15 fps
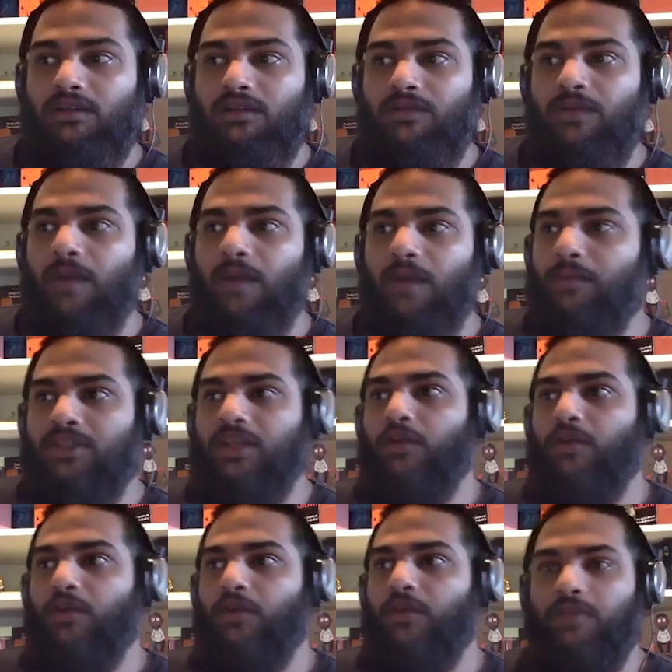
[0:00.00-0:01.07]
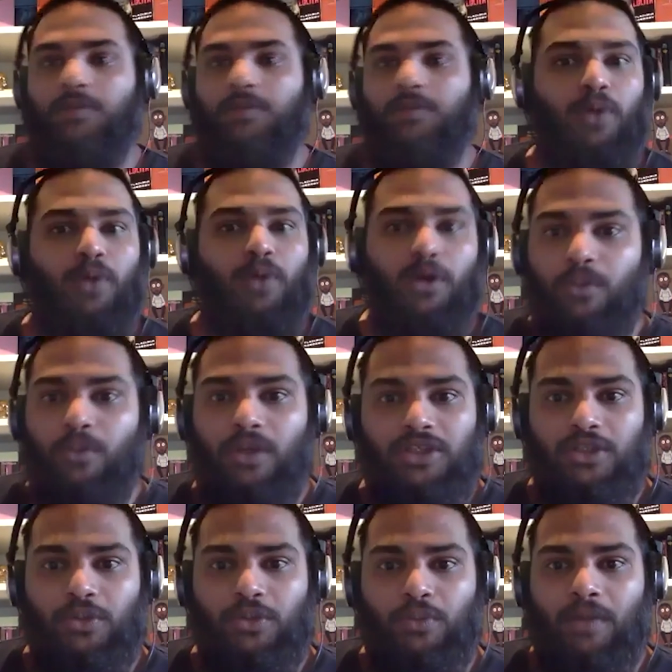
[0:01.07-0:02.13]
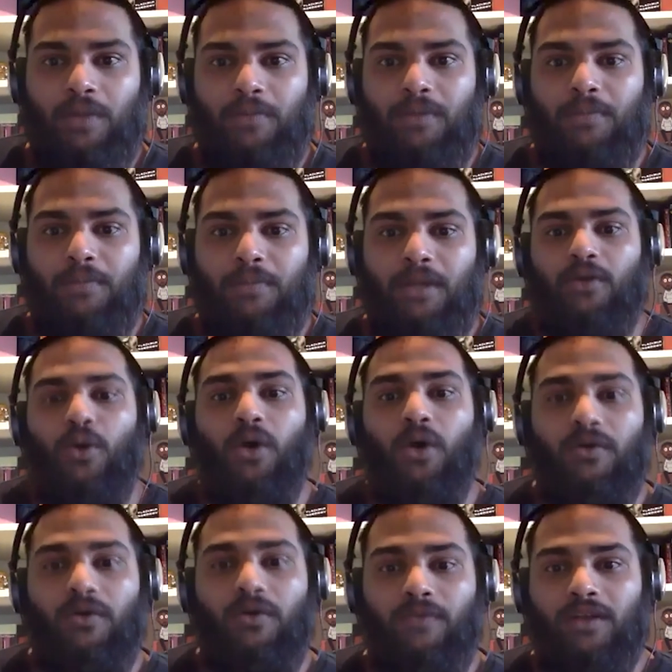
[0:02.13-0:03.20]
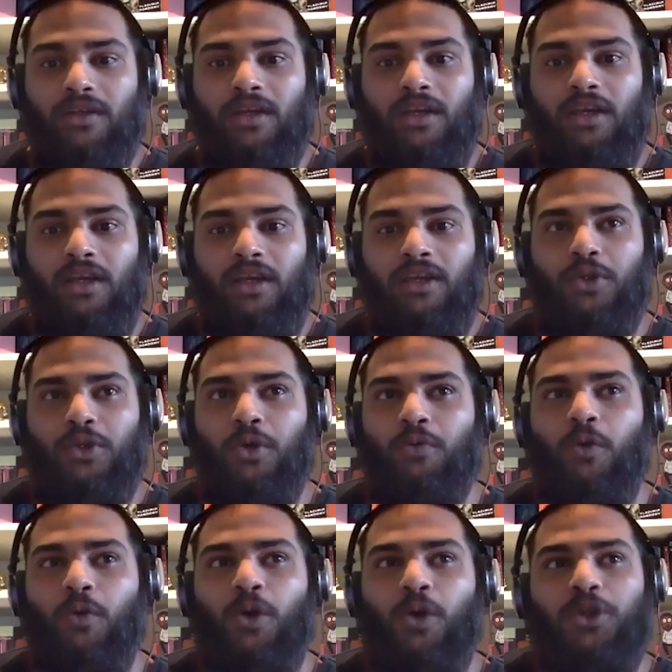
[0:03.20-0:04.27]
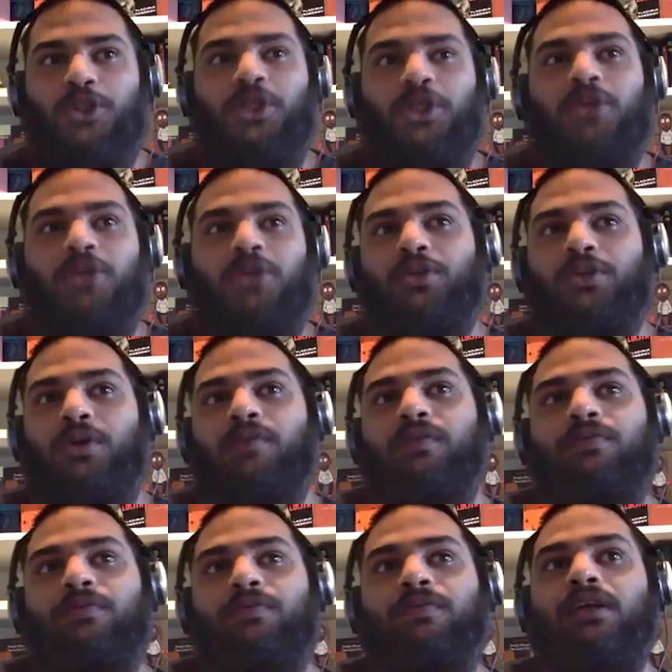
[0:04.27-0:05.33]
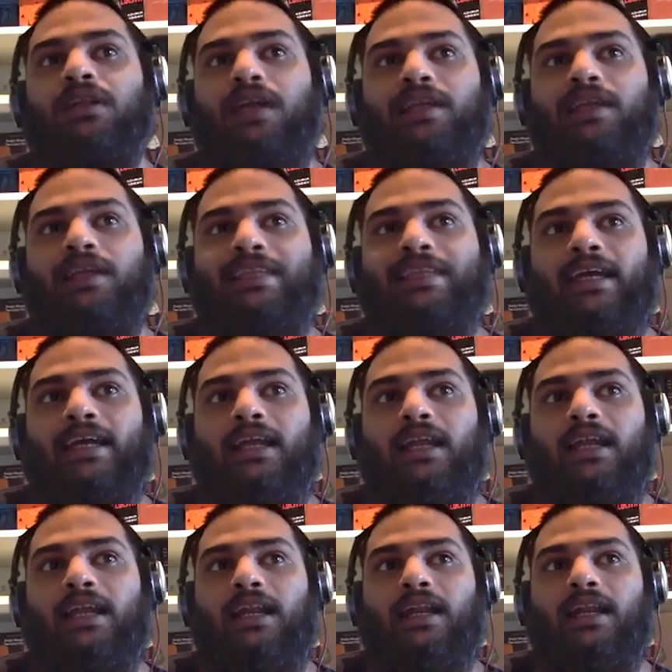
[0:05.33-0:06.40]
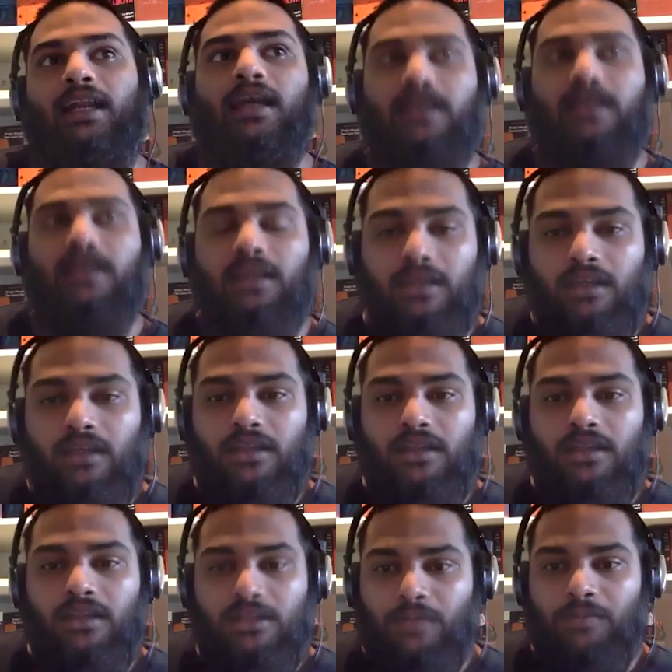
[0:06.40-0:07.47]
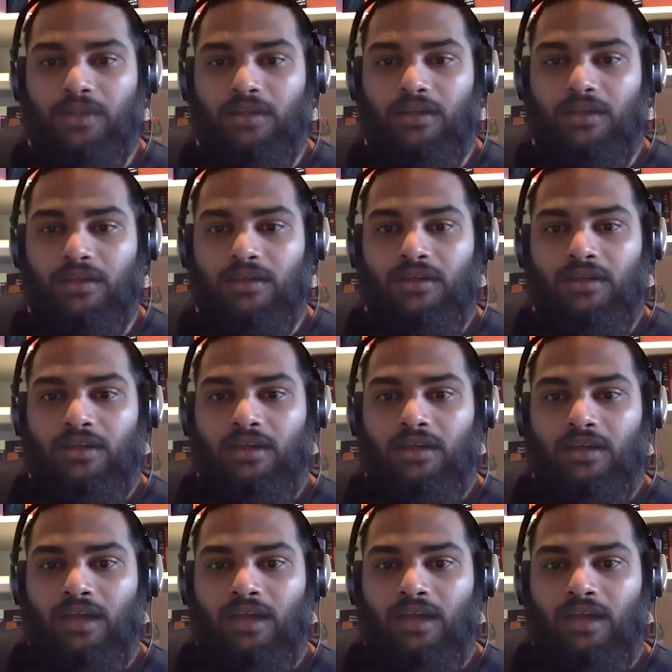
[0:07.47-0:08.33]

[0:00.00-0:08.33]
families that obviously have been born and raised here who might be better off. And you don't want your children to ever feel like they're lacking in something. And